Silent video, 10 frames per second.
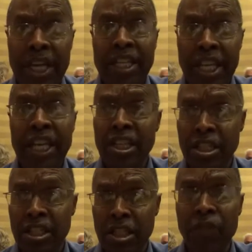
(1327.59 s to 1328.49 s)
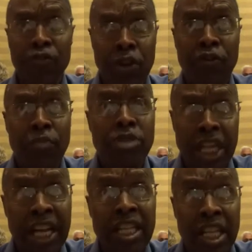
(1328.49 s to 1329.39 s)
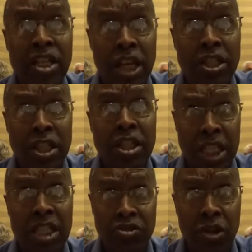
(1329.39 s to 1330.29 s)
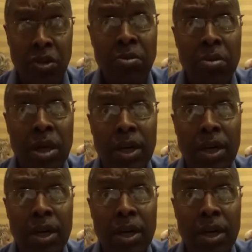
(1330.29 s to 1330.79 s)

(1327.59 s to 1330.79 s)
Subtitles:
and he is suffering from second concussion syndrome,